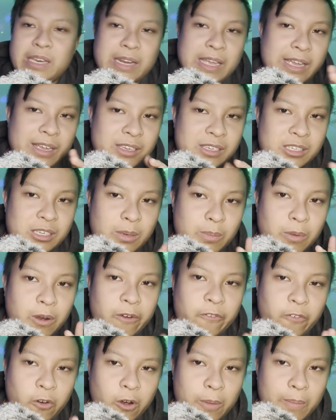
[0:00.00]
ASMR
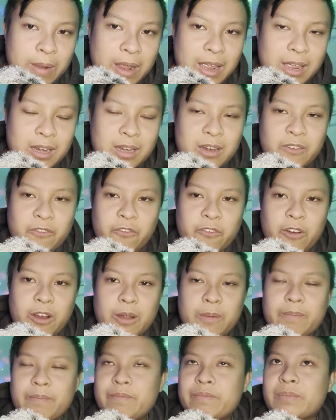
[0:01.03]
format, from